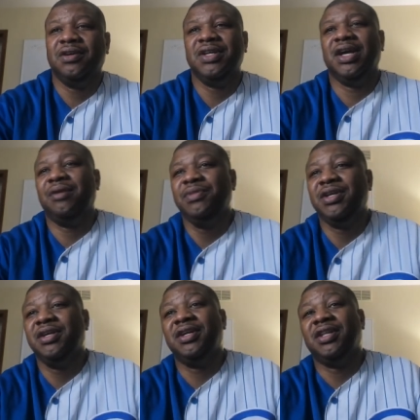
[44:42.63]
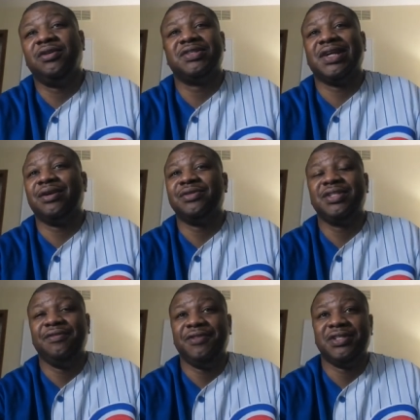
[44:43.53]
Oh yeah, I'm good as long as I don't
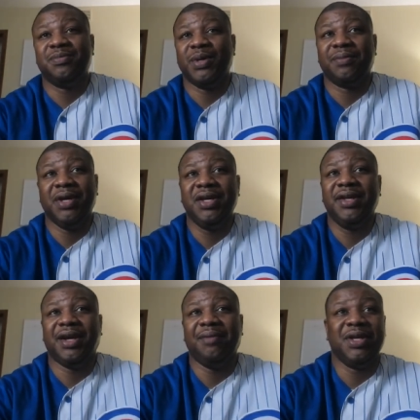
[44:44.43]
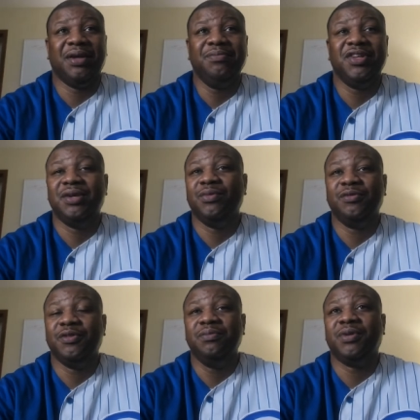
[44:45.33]
see Vince McMahon. I mean, I'm done
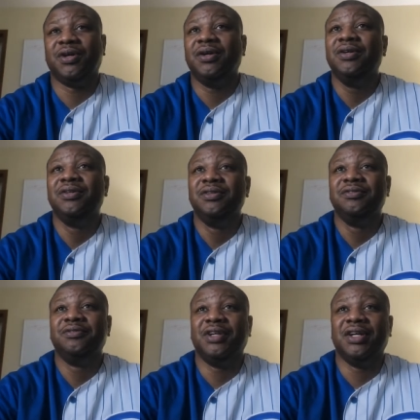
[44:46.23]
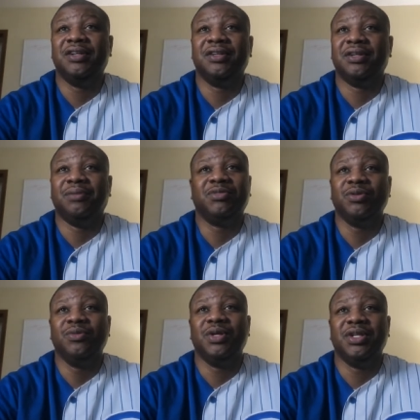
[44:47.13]
with football, but uh, I'm
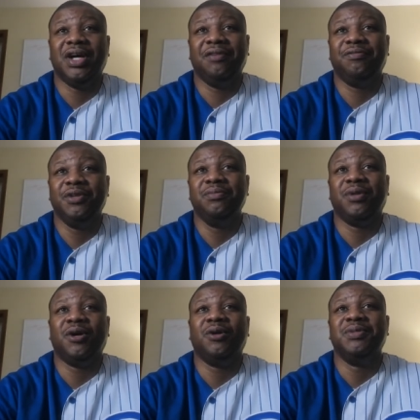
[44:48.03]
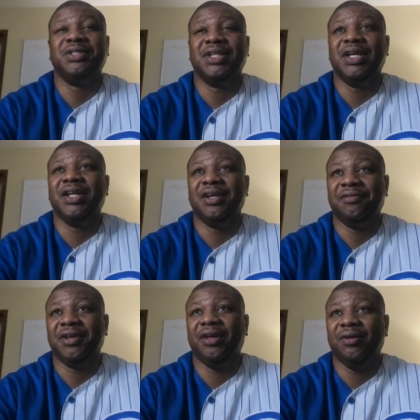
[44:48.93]
through with not football, but the
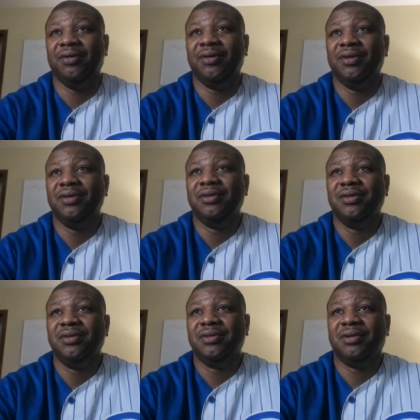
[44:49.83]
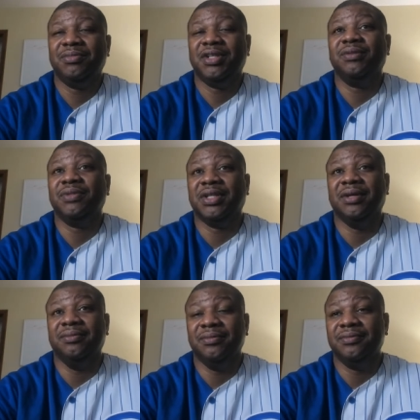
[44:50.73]
NFL. I'm done with
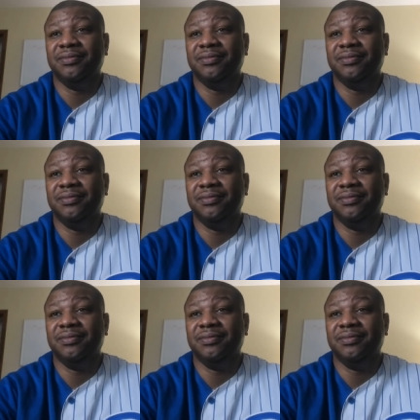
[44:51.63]
them.